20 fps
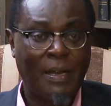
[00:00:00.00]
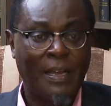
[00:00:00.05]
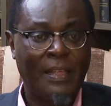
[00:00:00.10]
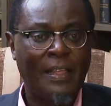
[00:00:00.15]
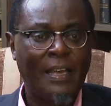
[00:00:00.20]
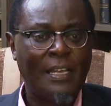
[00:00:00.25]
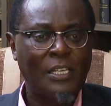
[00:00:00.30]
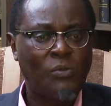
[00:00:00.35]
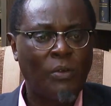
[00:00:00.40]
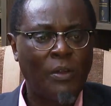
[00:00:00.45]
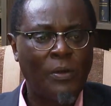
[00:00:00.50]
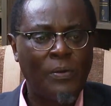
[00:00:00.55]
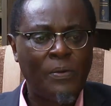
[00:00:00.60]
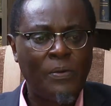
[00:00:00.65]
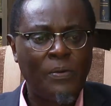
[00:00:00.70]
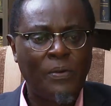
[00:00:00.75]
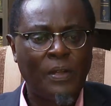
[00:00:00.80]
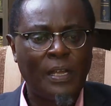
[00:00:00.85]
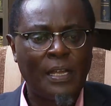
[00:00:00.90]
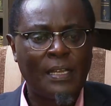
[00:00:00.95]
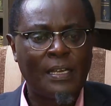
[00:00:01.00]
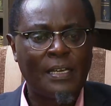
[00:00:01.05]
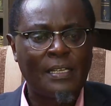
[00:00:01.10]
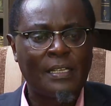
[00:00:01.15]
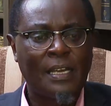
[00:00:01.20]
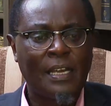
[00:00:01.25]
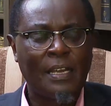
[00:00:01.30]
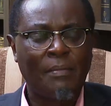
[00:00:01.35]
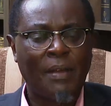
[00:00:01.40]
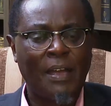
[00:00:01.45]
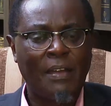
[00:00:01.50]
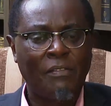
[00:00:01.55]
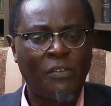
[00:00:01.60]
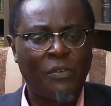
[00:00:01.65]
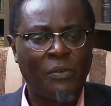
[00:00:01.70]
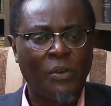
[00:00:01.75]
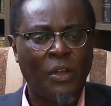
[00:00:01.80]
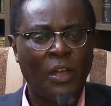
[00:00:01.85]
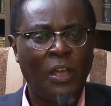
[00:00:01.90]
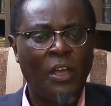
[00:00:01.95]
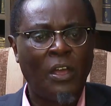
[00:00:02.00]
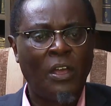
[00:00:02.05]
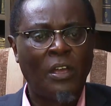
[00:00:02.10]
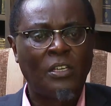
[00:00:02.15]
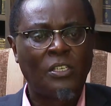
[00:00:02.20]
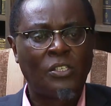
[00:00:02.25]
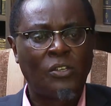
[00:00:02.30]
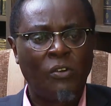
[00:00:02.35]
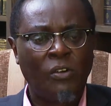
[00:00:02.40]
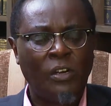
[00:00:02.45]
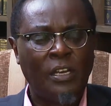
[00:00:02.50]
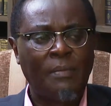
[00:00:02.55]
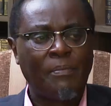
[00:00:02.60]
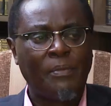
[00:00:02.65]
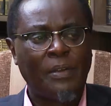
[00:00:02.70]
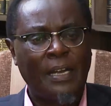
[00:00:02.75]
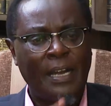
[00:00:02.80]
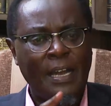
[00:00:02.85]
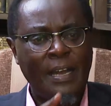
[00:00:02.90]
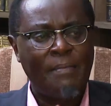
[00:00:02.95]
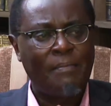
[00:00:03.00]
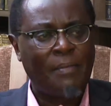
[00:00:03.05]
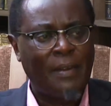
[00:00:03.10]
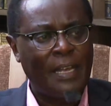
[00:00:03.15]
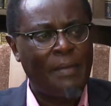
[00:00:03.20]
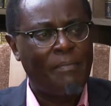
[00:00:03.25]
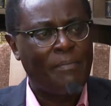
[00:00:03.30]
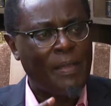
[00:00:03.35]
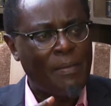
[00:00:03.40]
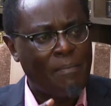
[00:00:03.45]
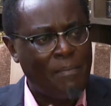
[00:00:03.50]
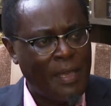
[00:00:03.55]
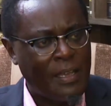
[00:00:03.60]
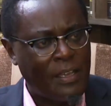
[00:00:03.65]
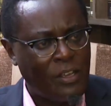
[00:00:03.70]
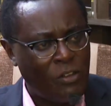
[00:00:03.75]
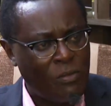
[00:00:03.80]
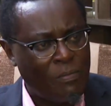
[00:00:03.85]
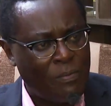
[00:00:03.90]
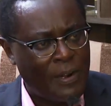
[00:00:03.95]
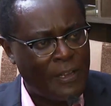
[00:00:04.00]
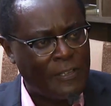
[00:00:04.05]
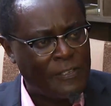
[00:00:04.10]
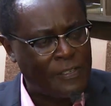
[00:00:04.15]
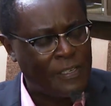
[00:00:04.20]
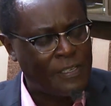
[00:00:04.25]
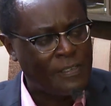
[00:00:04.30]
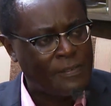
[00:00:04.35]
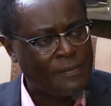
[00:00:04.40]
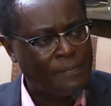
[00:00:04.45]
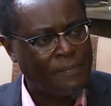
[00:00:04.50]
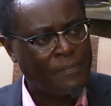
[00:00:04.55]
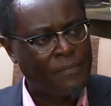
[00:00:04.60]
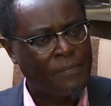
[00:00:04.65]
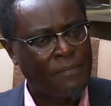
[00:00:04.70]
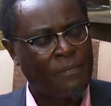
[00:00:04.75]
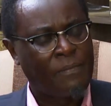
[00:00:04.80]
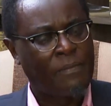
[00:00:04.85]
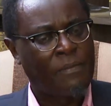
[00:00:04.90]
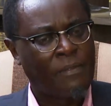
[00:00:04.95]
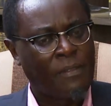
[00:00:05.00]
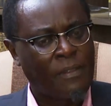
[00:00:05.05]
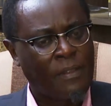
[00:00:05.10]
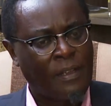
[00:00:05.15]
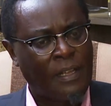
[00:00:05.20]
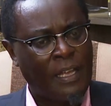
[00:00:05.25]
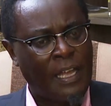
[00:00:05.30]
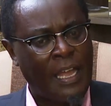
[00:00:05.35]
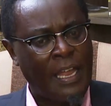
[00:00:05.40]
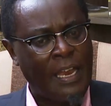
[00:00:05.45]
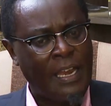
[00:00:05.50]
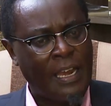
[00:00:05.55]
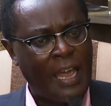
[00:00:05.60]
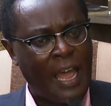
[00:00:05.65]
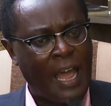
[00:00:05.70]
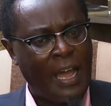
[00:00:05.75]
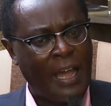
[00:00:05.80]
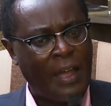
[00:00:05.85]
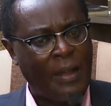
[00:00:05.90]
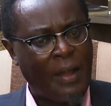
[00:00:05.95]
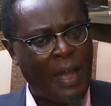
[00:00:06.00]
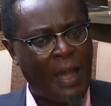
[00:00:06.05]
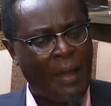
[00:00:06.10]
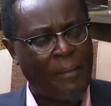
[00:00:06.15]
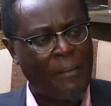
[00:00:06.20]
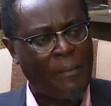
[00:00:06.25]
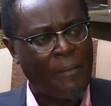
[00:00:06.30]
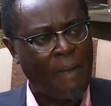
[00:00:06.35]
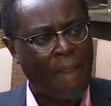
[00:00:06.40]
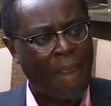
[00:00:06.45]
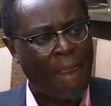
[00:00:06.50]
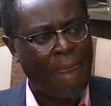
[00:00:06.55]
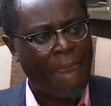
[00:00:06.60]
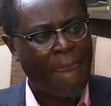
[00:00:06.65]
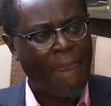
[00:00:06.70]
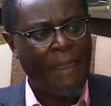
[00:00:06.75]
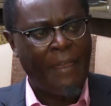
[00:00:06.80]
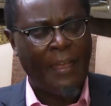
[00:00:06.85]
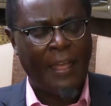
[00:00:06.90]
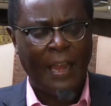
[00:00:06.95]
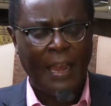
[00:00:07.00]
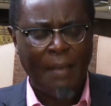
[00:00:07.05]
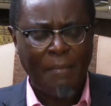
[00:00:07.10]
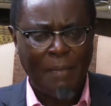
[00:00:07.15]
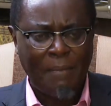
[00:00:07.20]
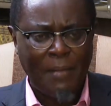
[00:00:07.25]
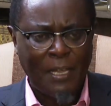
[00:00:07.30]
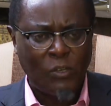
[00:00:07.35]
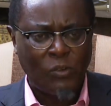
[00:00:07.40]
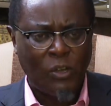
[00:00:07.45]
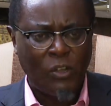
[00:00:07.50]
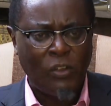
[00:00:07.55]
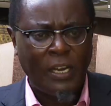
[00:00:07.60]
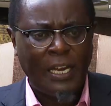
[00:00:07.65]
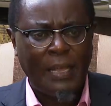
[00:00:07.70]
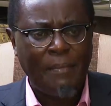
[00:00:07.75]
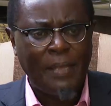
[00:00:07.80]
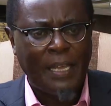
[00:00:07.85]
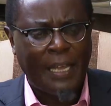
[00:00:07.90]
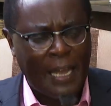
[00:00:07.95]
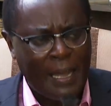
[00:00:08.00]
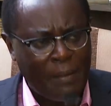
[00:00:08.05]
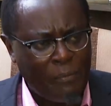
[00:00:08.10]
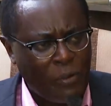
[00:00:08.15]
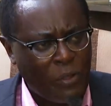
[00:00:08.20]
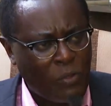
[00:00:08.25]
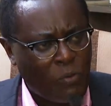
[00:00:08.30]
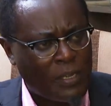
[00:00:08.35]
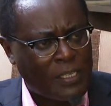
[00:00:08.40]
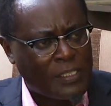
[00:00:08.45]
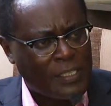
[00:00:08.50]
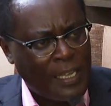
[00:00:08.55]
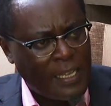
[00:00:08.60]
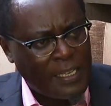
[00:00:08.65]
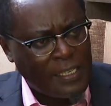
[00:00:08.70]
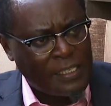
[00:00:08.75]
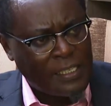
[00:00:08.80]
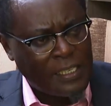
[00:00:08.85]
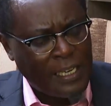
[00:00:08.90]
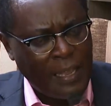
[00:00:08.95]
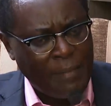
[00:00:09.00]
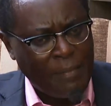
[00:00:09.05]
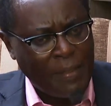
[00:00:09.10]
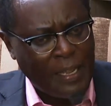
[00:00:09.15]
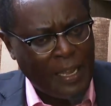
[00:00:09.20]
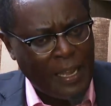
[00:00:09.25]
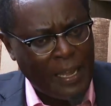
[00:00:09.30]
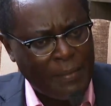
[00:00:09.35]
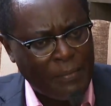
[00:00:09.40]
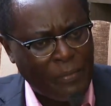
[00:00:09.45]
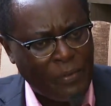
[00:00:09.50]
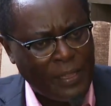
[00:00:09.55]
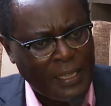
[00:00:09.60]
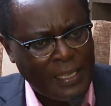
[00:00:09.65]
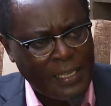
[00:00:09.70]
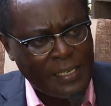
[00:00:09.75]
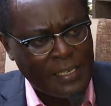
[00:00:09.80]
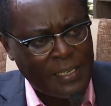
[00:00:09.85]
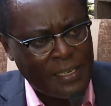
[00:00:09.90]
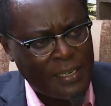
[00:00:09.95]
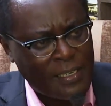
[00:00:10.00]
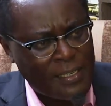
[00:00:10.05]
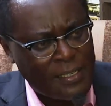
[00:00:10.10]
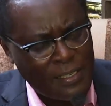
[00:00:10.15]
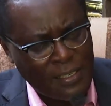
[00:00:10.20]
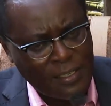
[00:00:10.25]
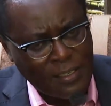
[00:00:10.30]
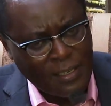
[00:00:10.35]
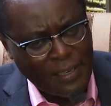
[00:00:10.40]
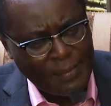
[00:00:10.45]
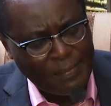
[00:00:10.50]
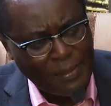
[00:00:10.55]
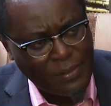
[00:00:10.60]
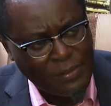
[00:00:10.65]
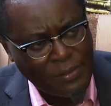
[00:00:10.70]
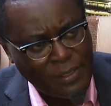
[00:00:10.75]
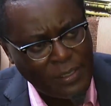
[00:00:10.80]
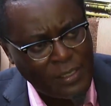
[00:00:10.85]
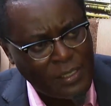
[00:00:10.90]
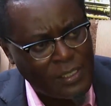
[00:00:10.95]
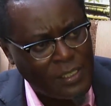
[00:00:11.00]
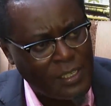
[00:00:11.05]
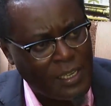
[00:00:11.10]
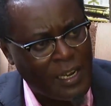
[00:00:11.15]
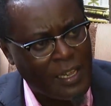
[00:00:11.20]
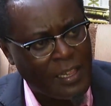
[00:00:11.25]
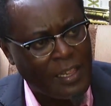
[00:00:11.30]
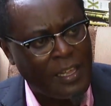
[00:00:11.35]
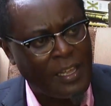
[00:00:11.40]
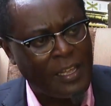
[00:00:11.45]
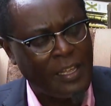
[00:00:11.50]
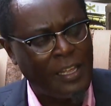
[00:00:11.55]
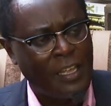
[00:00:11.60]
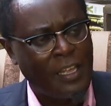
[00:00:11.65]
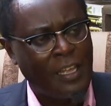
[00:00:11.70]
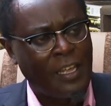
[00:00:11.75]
And that's why Uhuru Kenyatta, in my view, told him, come, let me make you president. And let me mentor you. Let me mentor you. Let me come with wazes. Let me come with interests, capitalists here and there.